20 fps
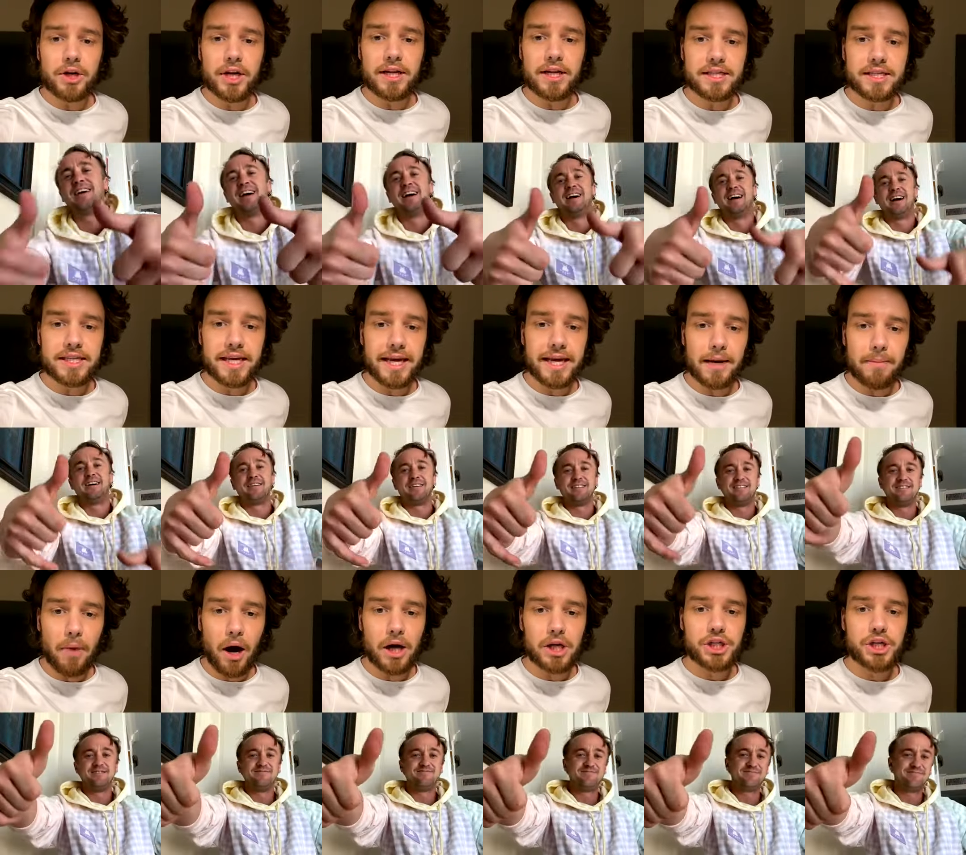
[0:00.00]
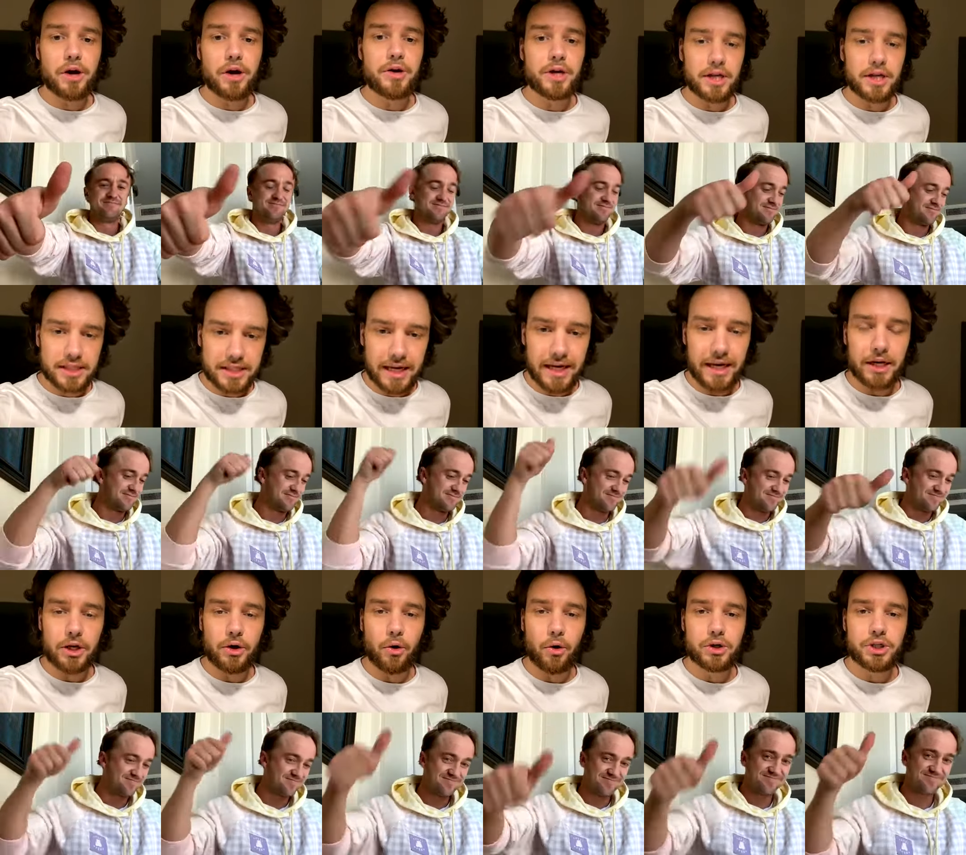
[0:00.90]
Speaker 1: who didn't see it in my show, you can see
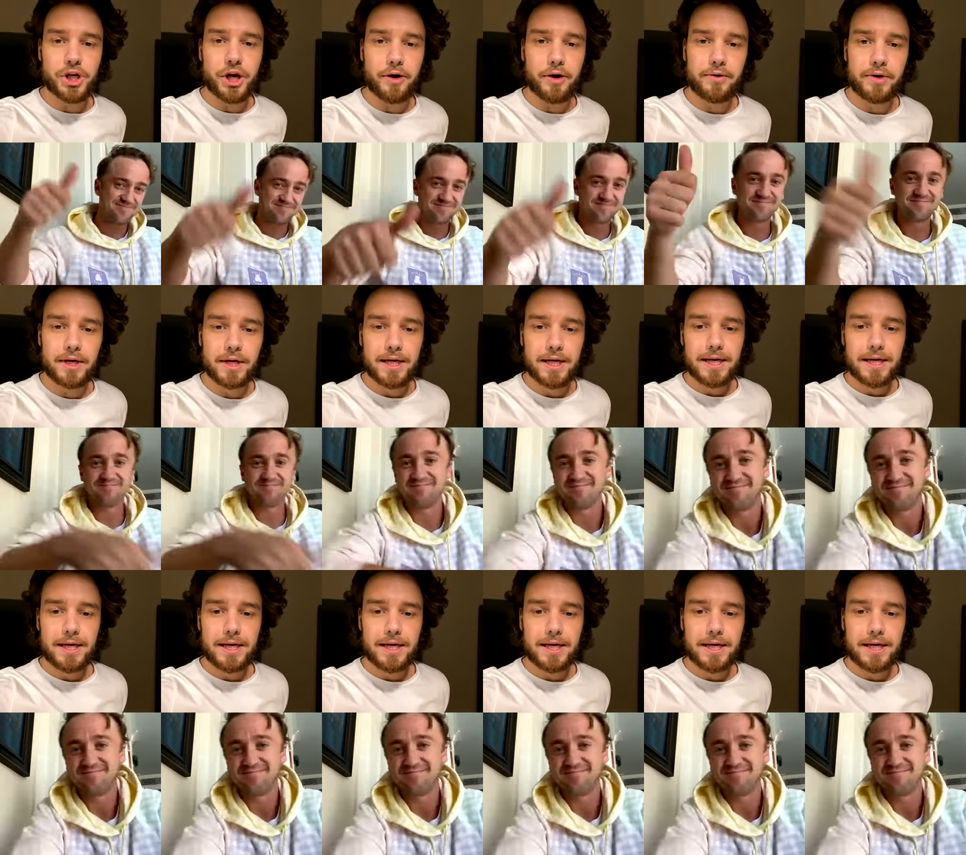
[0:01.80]
it in your show.